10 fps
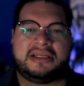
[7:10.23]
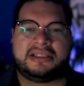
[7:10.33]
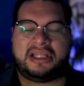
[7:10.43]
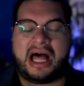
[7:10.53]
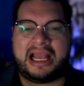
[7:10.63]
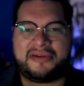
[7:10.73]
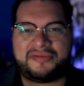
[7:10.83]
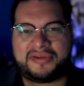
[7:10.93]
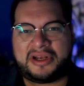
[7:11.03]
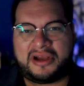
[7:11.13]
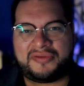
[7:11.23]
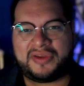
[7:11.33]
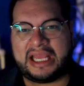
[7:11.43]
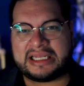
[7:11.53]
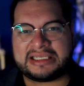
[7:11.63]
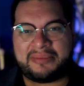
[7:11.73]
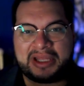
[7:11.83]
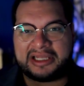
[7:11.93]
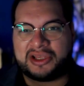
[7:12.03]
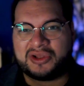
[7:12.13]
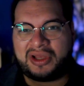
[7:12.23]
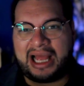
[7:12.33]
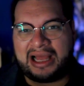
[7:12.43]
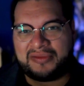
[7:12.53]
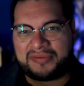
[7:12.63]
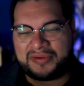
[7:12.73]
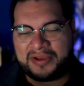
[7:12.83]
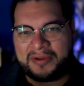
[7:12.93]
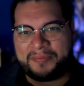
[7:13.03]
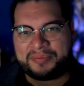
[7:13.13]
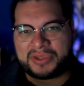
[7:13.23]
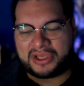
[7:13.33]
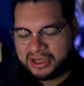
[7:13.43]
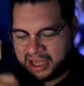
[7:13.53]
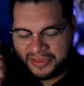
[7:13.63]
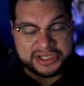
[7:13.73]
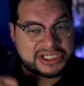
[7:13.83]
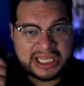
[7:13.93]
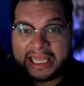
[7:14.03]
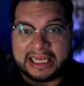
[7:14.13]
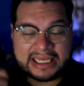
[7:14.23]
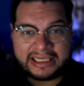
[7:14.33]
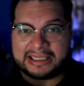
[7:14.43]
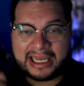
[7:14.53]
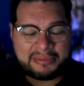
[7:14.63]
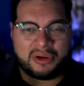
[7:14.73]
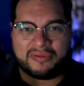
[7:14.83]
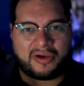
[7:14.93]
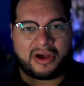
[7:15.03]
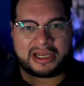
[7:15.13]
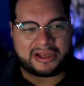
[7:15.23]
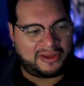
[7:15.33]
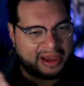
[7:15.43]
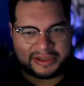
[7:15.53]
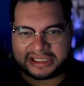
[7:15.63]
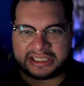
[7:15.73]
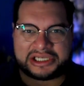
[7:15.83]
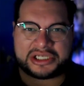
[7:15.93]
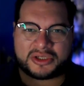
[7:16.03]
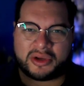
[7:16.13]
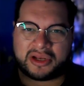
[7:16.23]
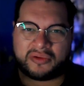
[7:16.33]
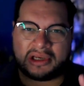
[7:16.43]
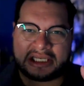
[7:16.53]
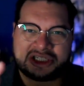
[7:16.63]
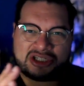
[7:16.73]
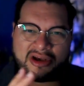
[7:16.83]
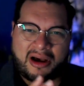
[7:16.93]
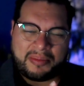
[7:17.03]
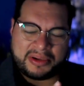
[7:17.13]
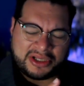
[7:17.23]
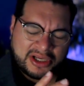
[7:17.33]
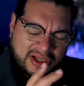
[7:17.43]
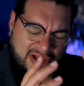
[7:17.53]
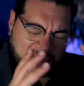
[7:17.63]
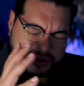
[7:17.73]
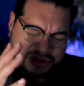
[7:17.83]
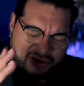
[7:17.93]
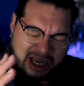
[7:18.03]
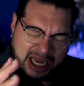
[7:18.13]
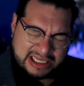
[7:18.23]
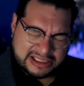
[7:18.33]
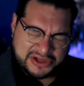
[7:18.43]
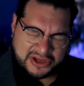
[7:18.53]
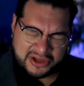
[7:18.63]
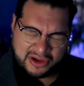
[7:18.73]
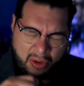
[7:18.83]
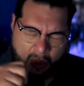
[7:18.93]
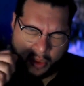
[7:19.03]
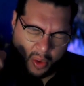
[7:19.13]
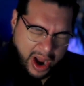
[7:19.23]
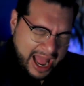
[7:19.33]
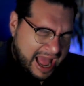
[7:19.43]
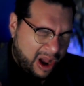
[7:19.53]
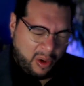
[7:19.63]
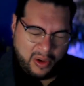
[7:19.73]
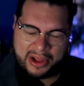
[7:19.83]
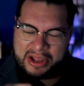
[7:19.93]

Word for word: life. You know, if you eat something that you love, you can either just eat it and move on and go, that was delicious, or you can really stop and you can close your eyes and you can go, wow,